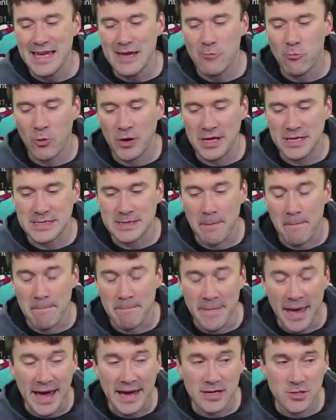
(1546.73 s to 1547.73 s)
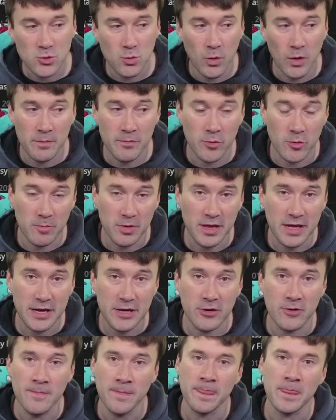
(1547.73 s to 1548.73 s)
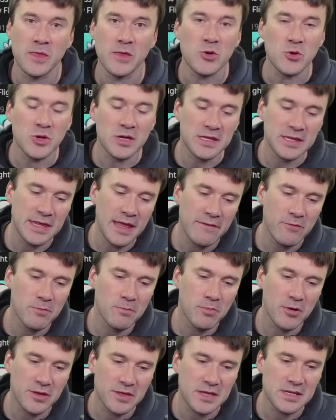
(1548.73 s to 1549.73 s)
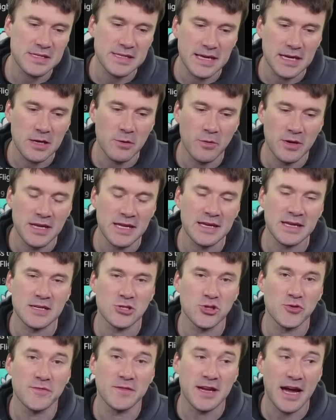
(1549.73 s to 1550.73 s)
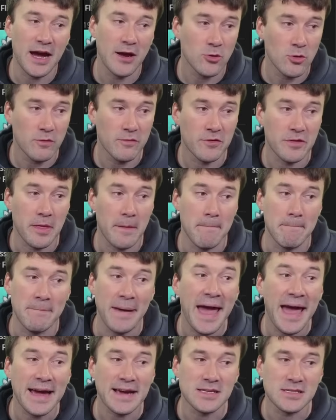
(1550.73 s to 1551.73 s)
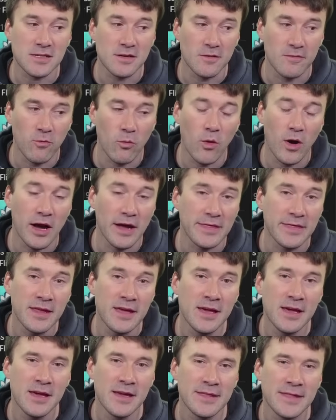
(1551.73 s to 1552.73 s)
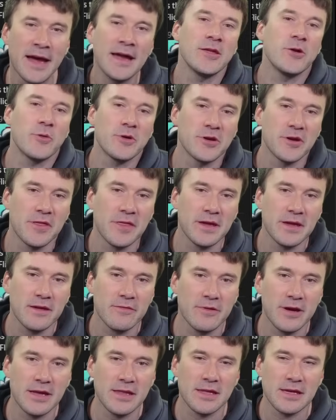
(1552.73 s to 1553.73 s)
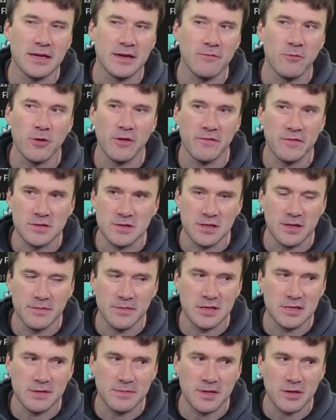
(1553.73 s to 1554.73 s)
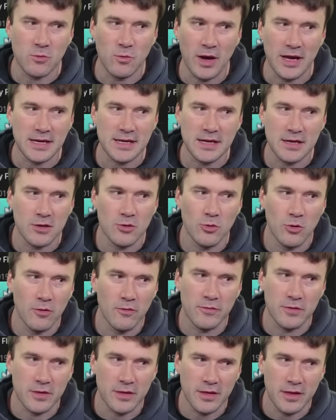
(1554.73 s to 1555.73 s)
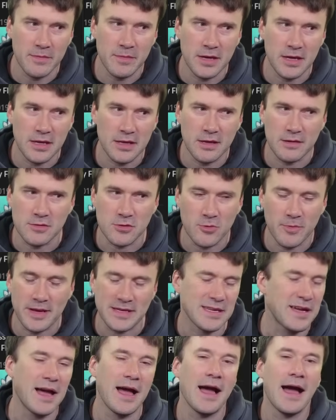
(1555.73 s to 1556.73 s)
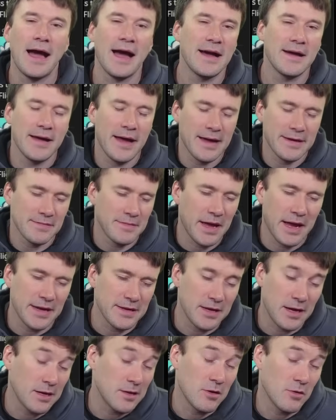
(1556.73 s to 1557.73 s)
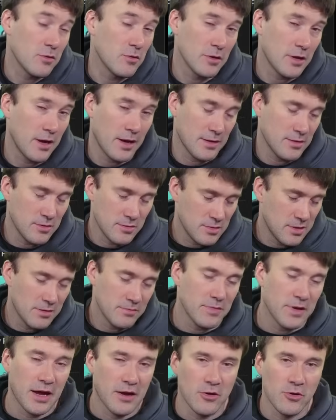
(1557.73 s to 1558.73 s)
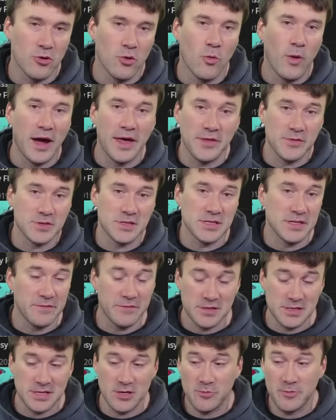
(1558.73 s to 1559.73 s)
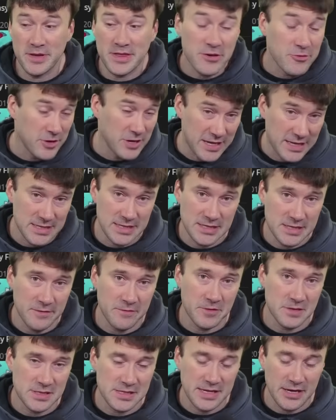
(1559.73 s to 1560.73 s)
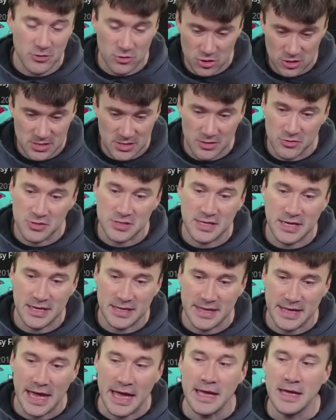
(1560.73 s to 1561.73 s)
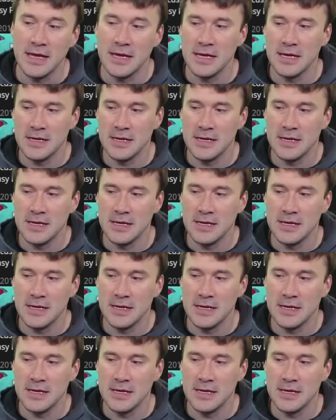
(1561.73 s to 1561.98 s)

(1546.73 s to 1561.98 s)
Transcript: When it's a max one per player, you can never put the second one in because you've gone over the max of one. Now, I know what you're thinking, right? Like, well, if there's a limit to something, why can I go over the limit and I have to go back to... I, I, I don't know. I don't know. I don't know why there's a difference there, but there is a difference there. Just understand that